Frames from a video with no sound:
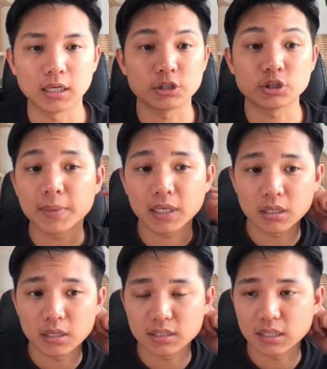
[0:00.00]
I try to make
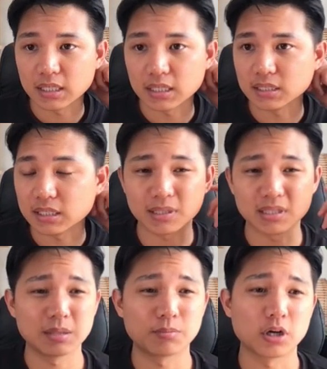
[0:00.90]
it a
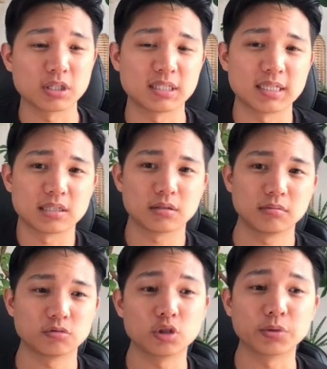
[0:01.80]
step-by-step process that's
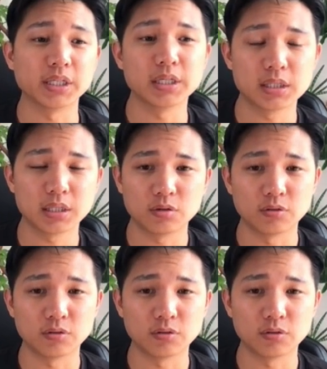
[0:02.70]
super easy to